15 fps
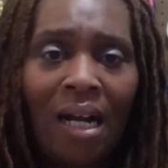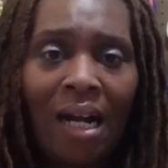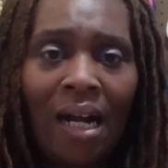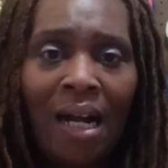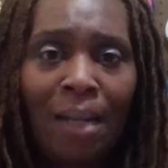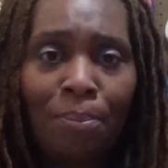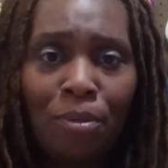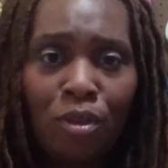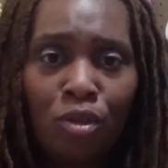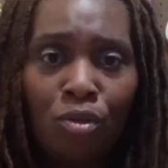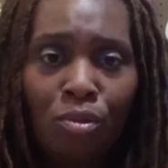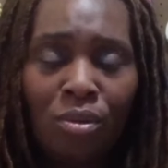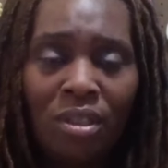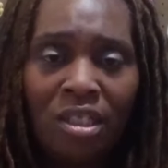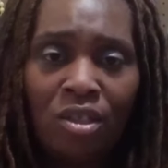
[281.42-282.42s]

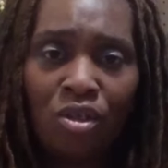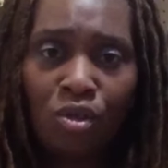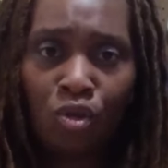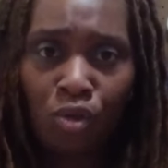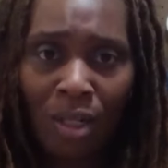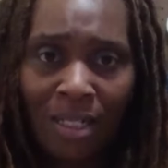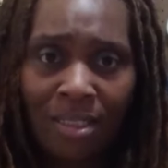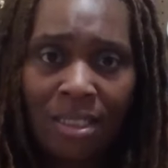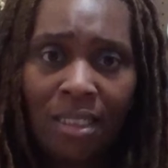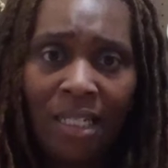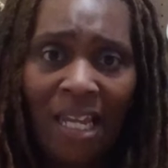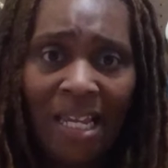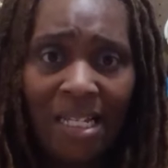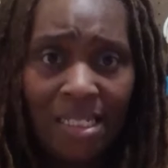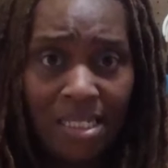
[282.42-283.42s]
opportunity to try to
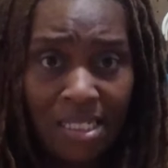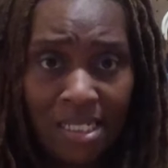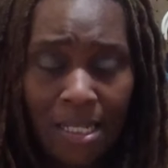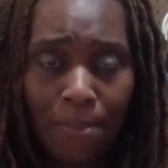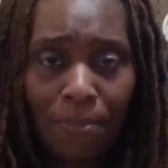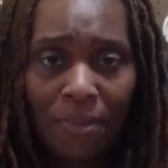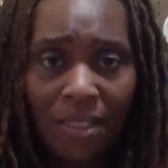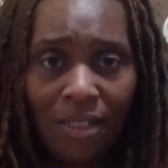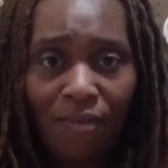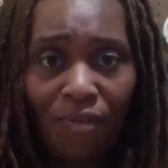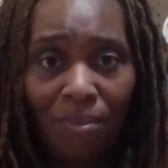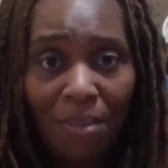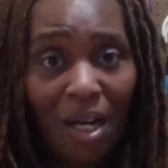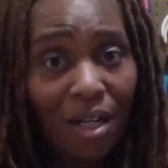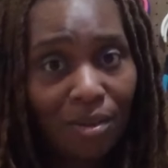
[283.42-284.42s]
gain sympathy
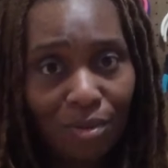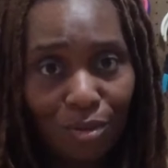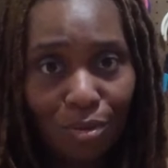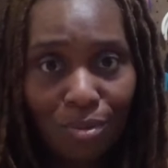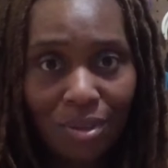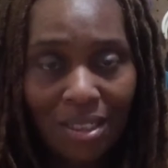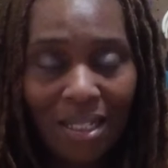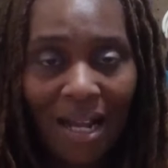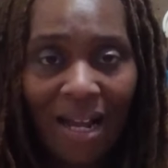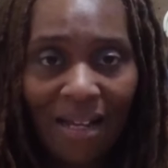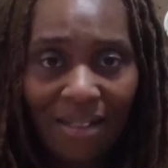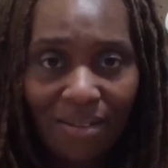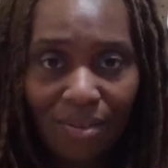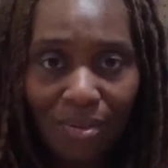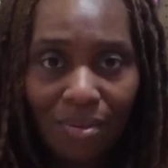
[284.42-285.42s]
from others
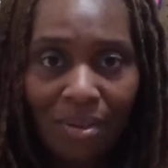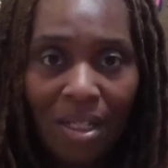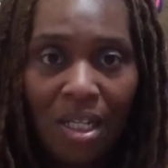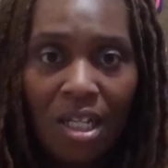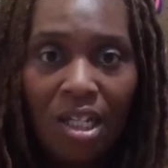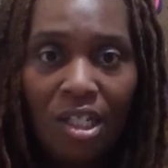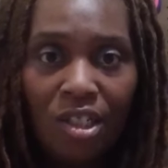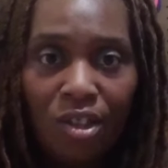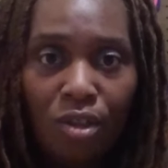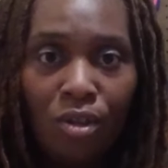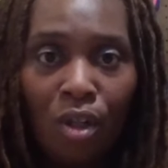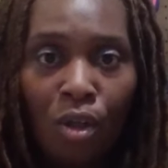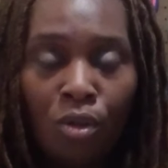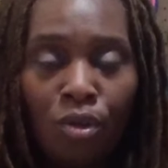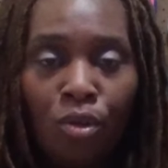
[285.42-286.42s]
either.
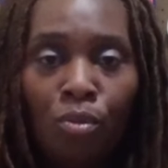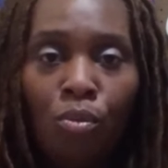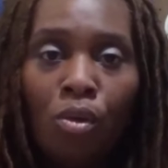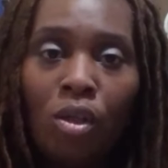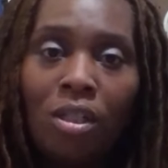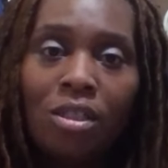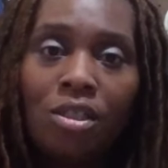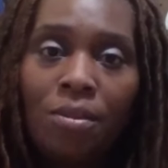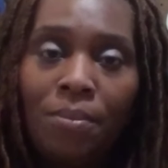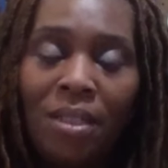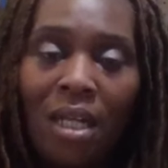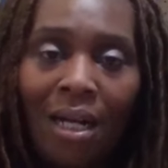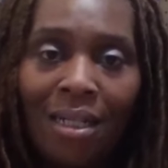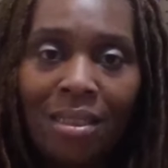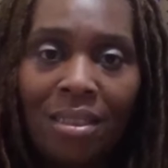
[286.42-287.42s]
You want to be
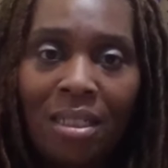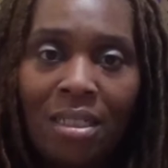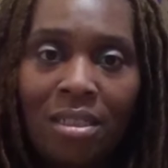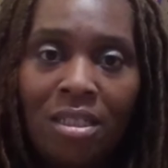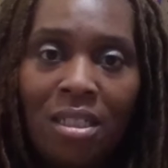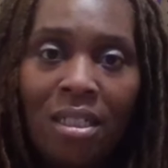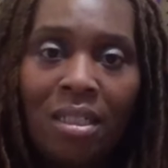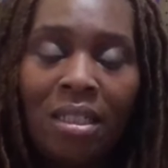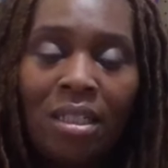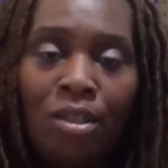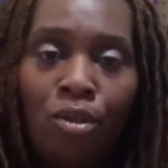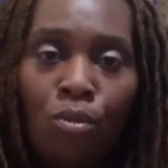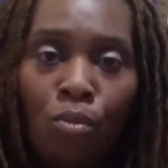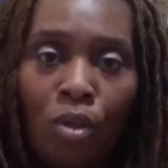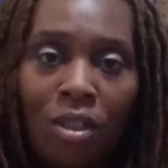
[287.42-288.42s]
authentic and
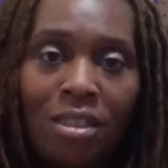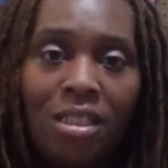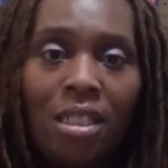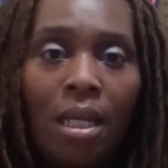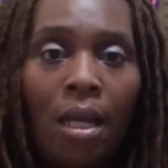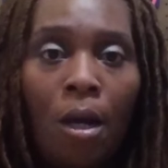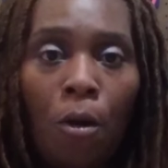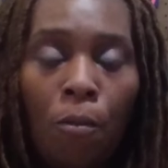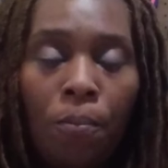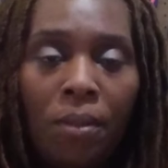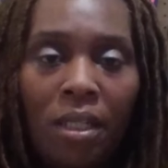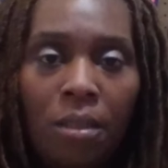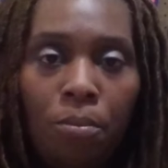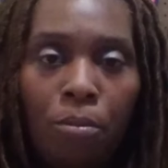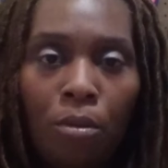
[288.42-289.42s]
you want to help
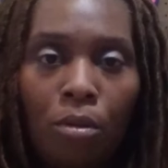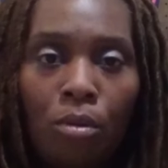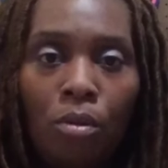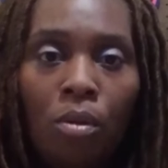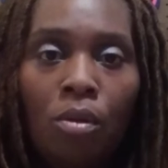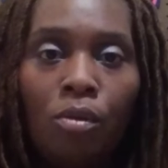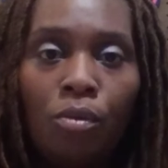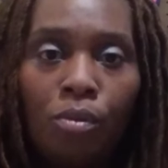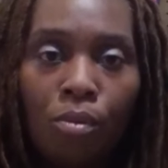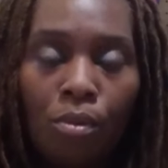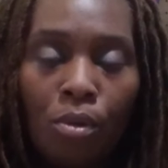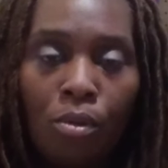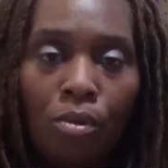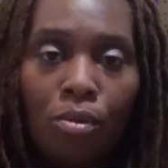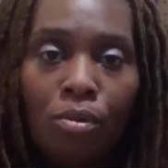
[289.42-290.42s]
people
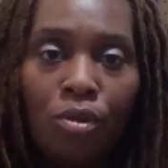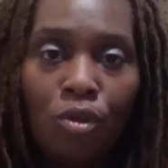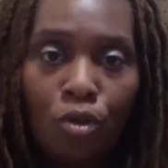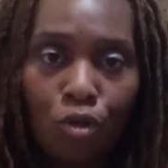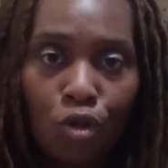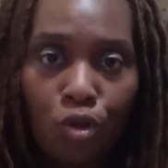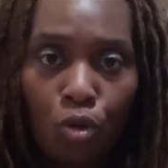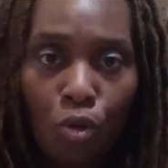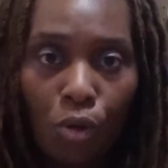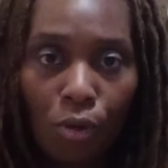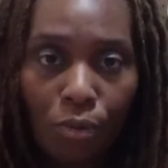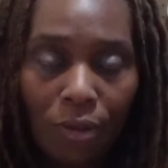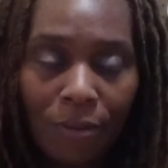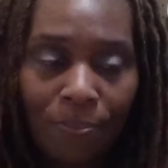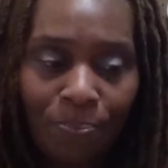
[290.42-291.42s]
through your
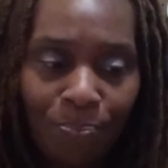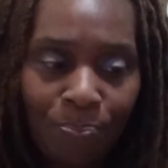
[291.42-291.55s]
story.